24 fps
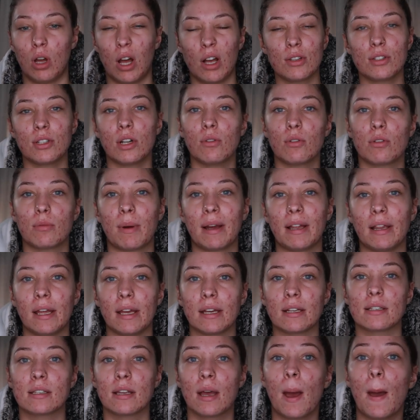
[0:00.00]
I'll start with my
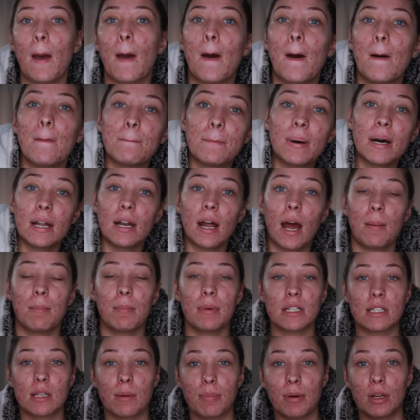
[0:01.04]
legs. But I'm
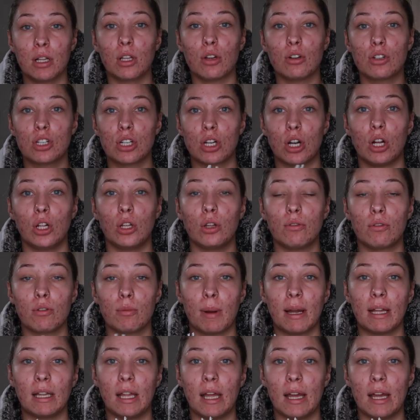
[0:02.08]
about to put lotion all over my